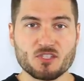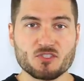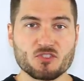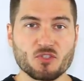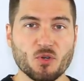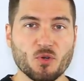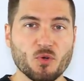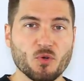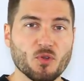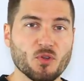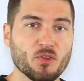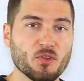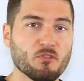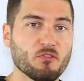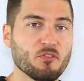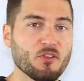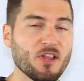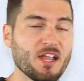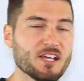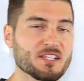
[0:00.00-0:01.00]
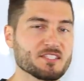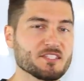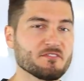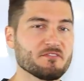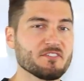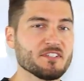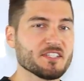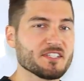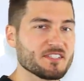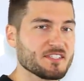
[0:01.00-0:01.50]
So the
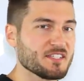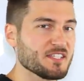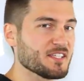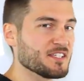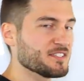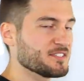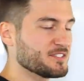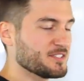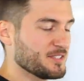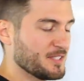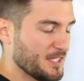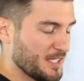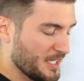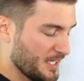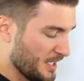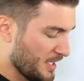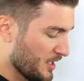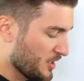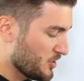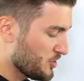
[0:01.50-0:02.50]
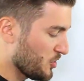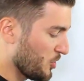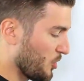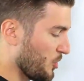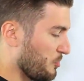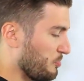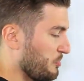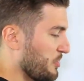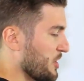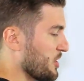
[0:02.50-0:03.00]
philosophy is this.
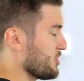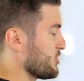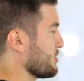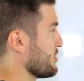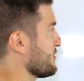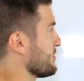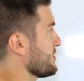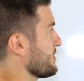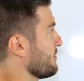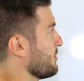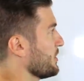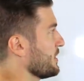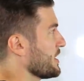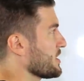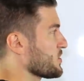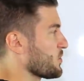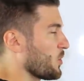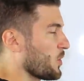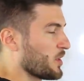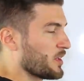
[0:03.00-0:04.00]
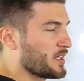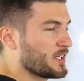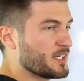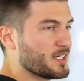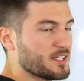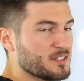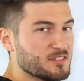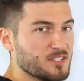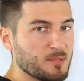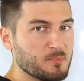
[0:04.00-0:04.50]
So picture someone that's
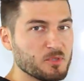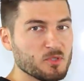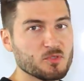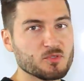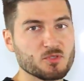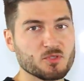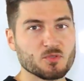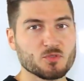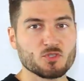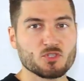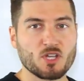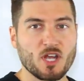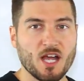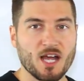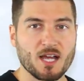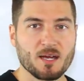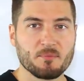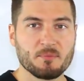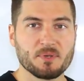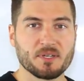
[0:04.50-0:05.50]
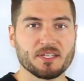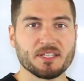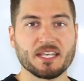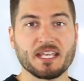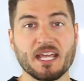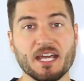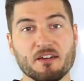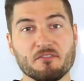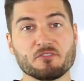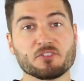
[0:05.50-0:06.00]
working a W-2 job and
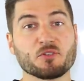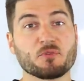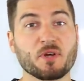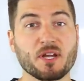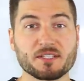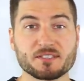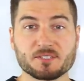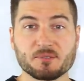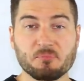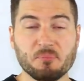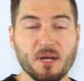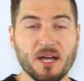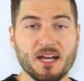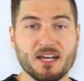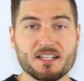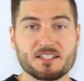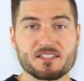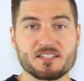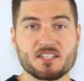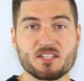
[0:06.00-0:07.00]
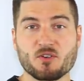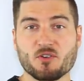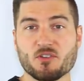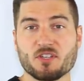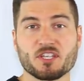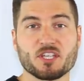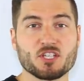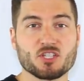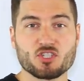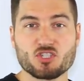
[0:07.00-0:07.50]
they have direct deposit or
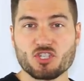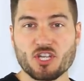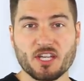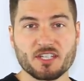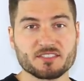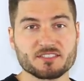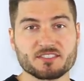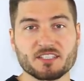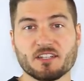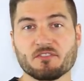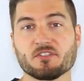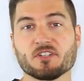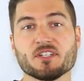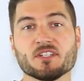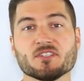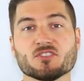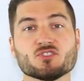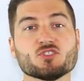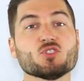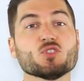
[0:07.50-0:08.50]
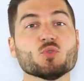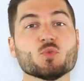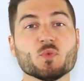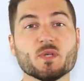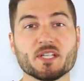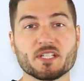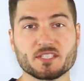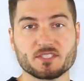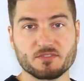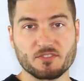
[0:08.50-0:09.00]
they get checks every 2
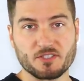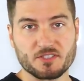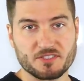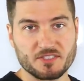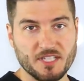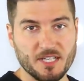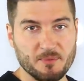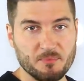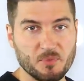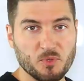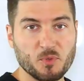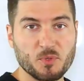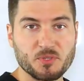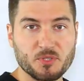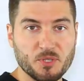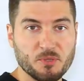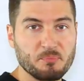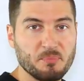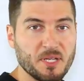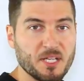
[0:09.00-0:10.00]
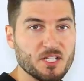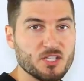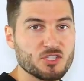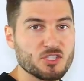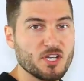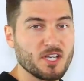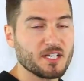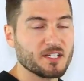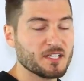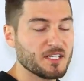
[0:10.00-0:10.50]
weeks, for example, with their
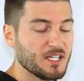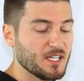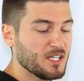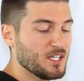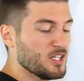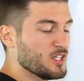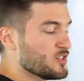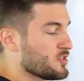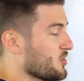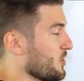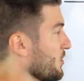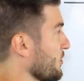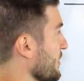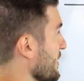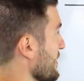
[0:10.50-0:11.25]
paycheck. So